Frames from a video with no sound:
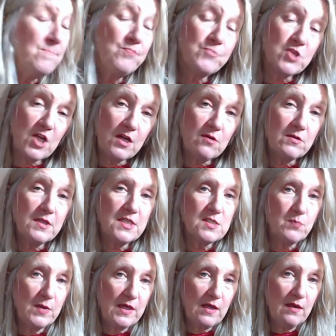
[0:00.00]
generally
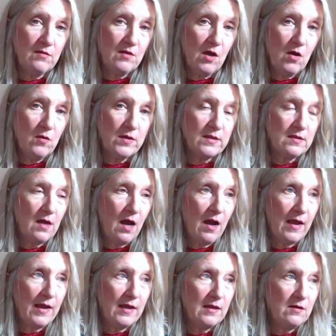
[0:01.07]
speaking, though, it,
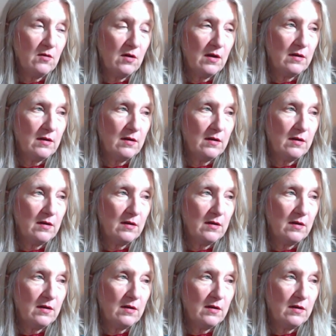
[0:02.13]
I,